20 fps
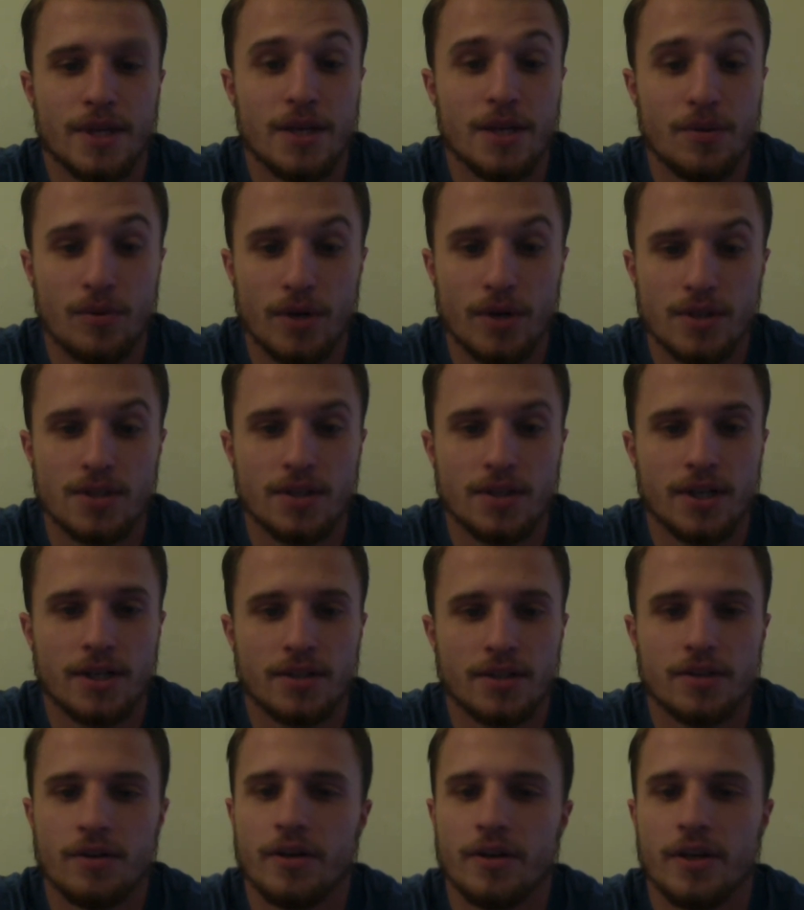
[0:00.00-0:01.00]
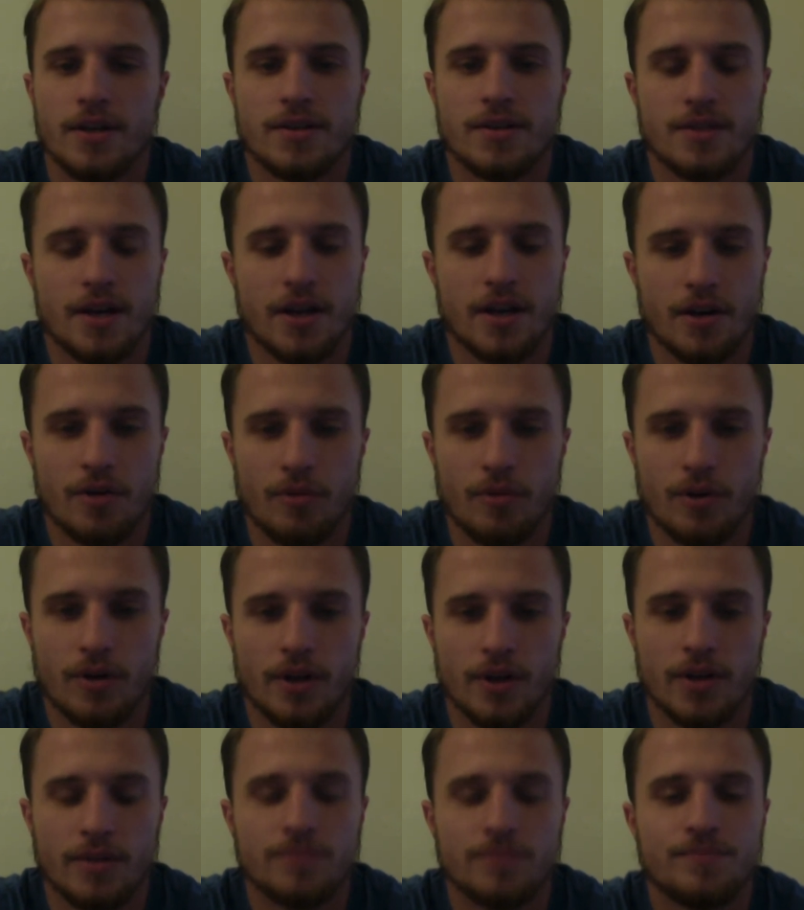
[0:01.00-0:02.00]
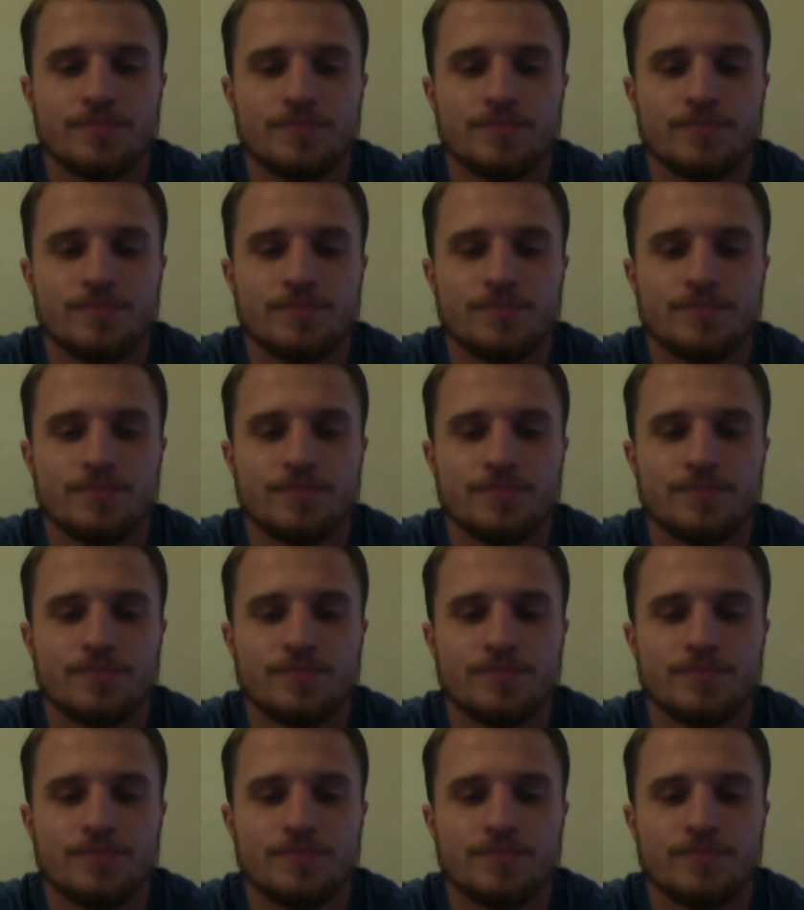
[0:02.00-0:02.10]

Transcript: he was elected or he decided to run.